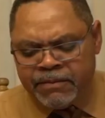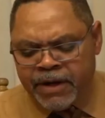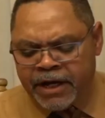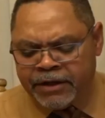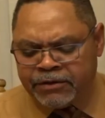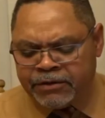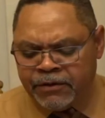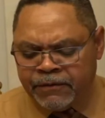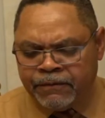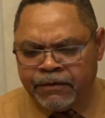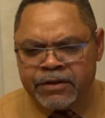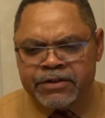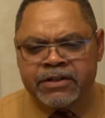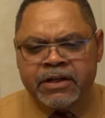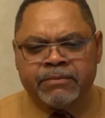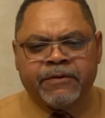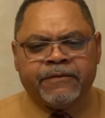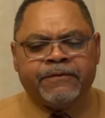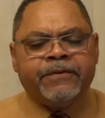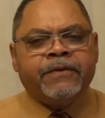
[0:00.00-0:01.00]
Matthew, verse
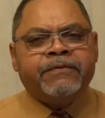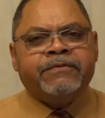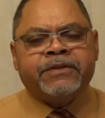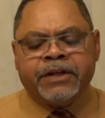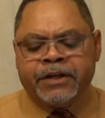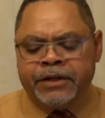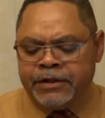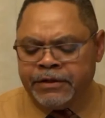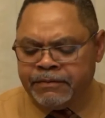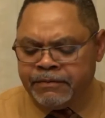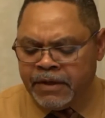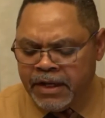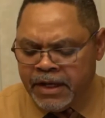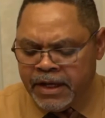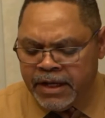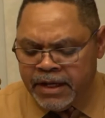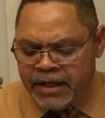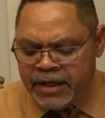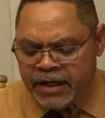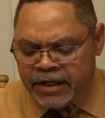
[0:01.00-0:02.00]
number 15.
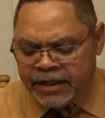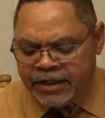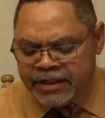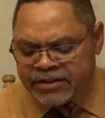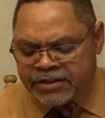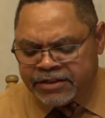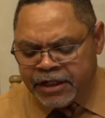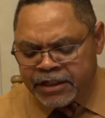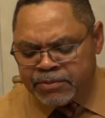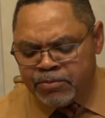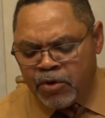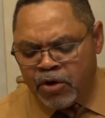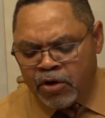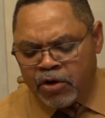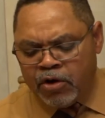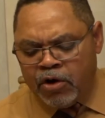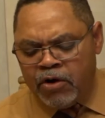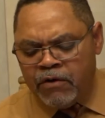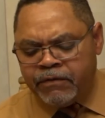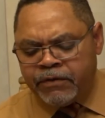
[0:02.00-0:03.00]
It says,
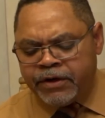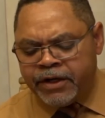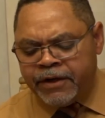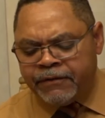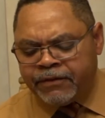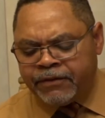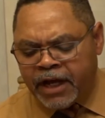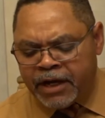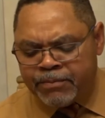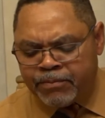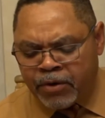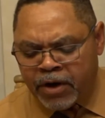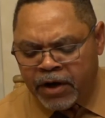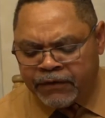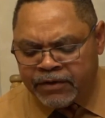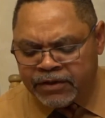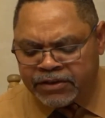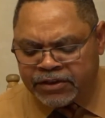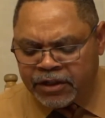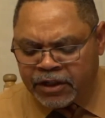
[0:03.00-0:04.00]
moreover, if thy
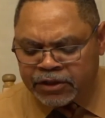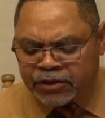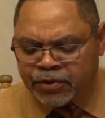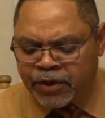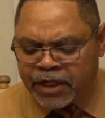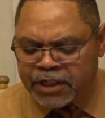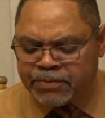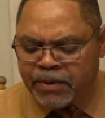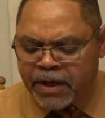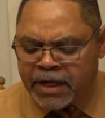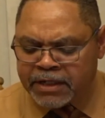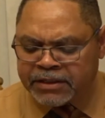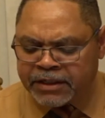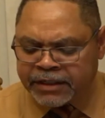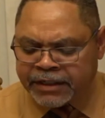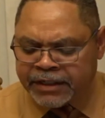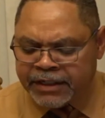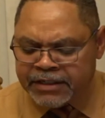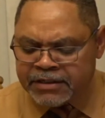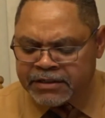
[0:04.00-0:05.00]
brother shall trespass
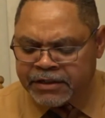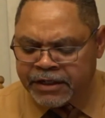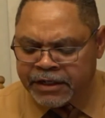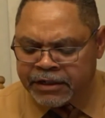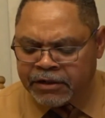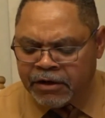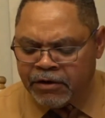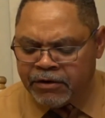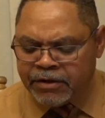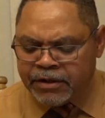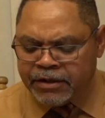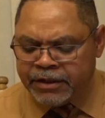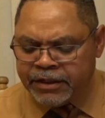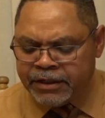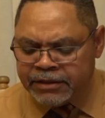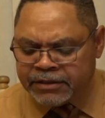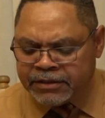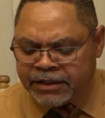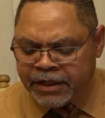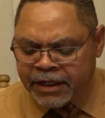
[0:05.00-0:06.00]
against thee, go
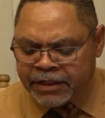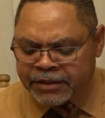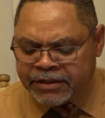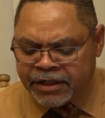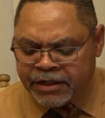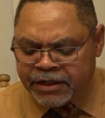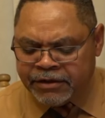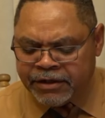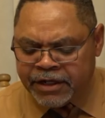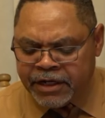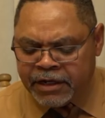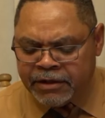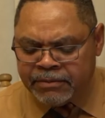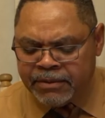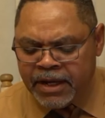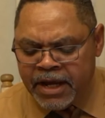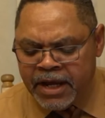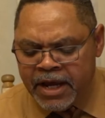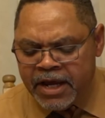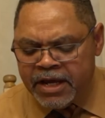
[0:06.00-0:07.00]
to and tell him
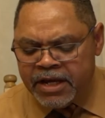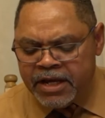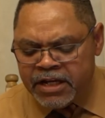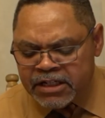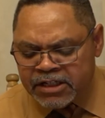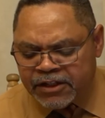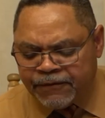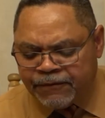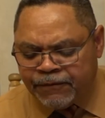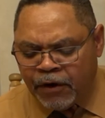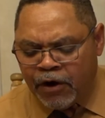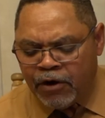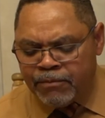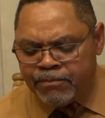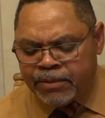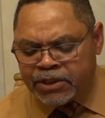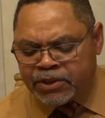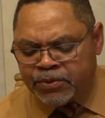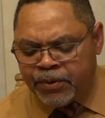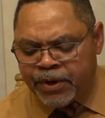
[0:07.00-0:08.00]
his
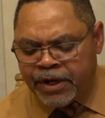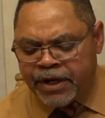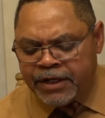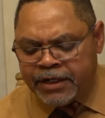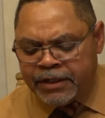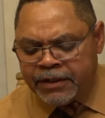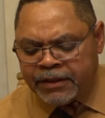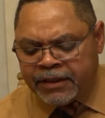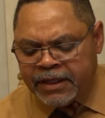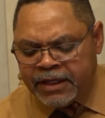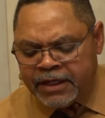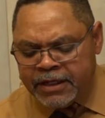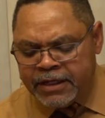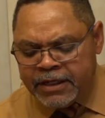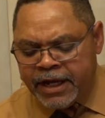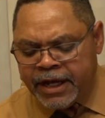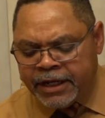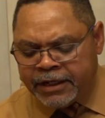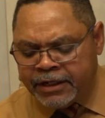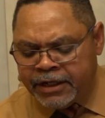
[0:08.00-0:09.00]
fault between
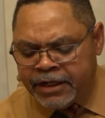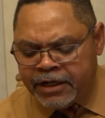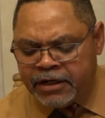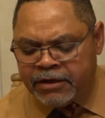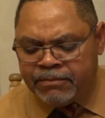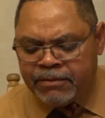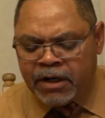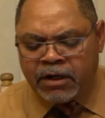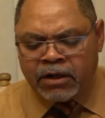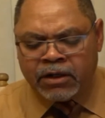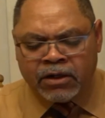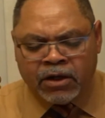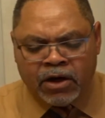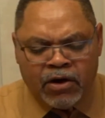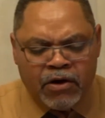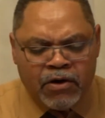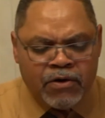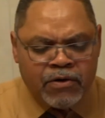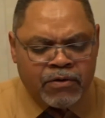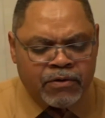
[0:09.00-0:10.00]
thee and him
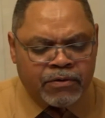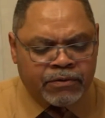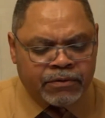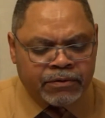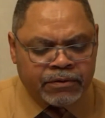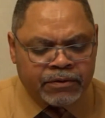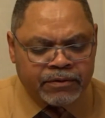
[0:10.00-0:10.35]
alone.